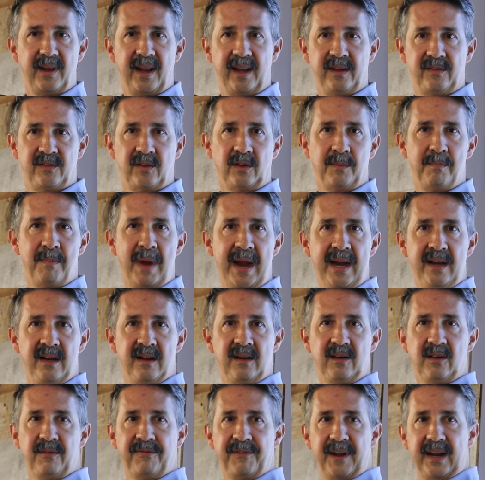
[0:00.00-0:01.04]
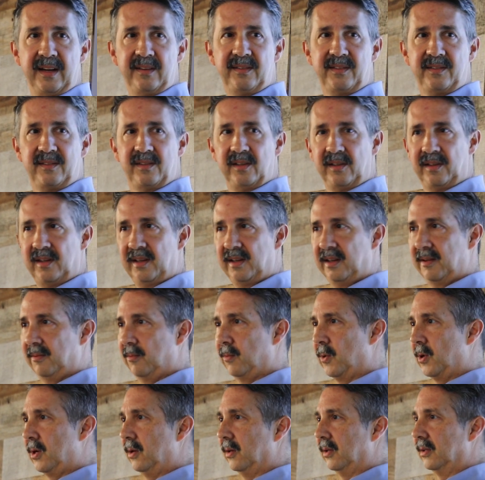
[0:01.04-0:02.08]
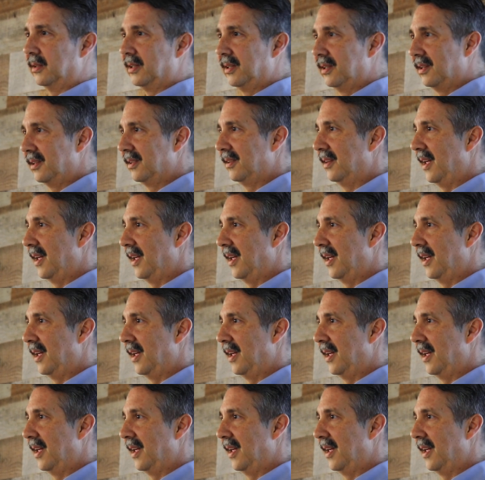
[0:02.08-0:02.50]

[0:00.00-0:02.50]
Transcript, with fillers: as their main interface to the world,